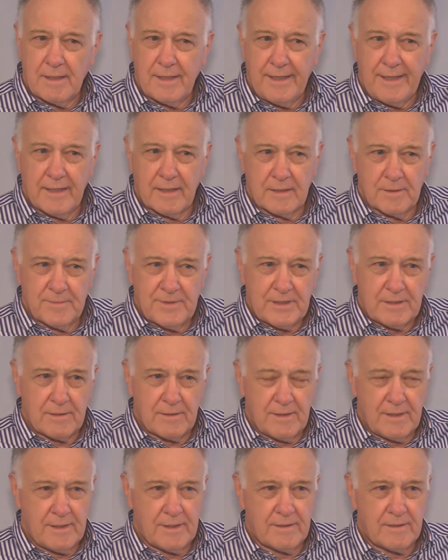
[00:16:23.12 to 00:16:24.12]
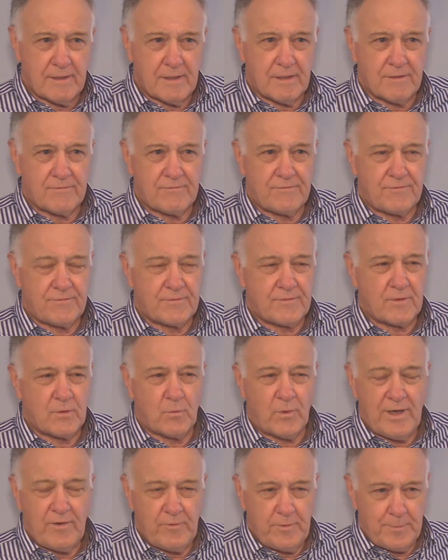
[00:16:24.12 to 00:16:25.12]
element of the
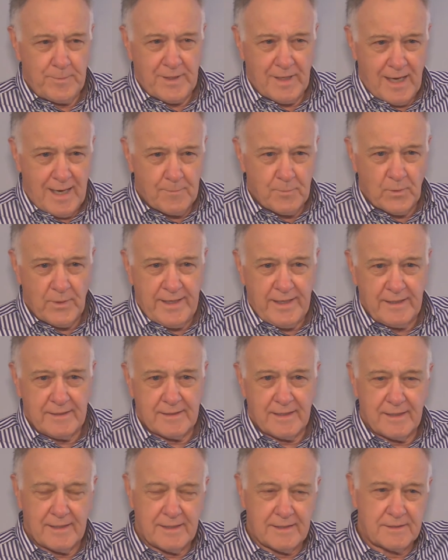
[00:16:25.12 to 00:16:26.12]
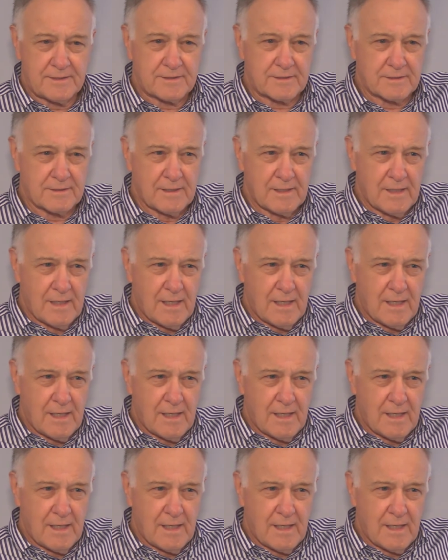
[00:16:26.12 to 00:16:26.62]
way we've been operating that is